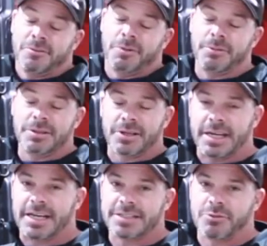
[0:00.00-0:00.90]
way we look
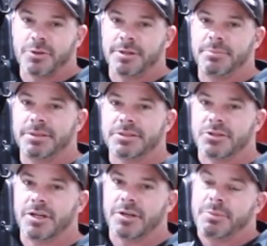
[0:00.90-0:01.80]
at it is, if we're going to build a
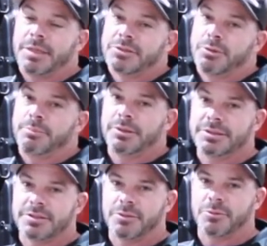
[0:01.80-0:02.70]
truck, we might as well build
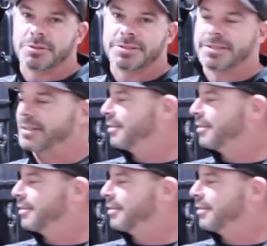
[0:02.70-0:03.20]
it to the worst,